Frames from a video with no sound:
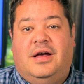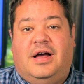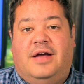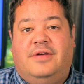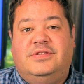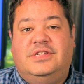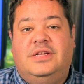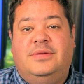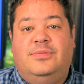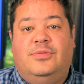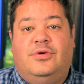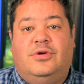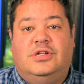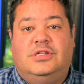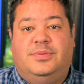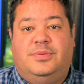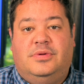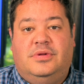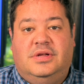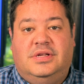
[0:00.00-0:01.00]
I've seen
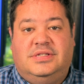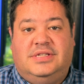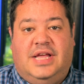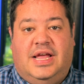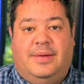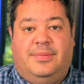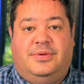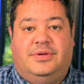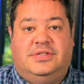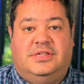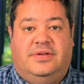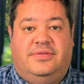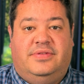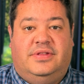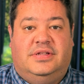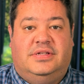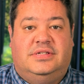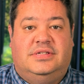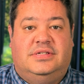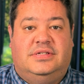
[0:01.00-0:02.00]
multiple examples of
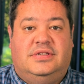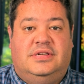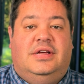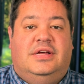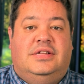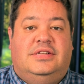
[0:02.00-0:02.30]
this.